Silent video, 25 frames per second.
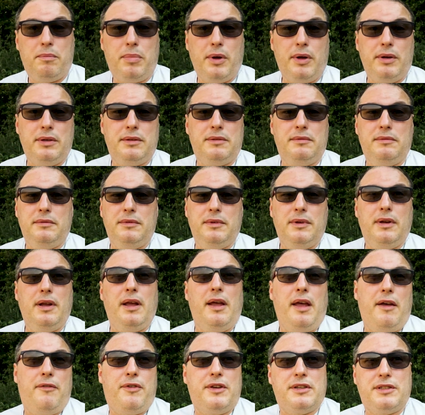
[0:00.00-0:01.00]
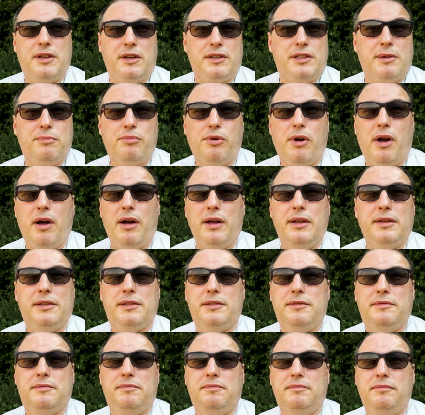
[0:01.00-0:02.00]
But if it's not so
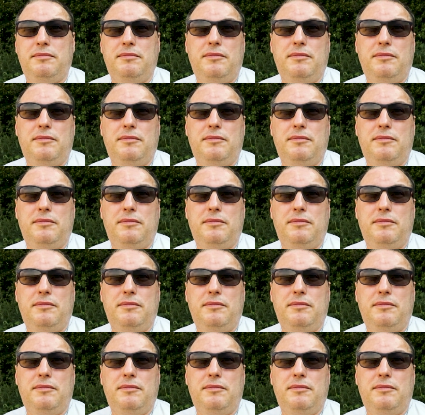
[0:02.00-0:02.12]
bright,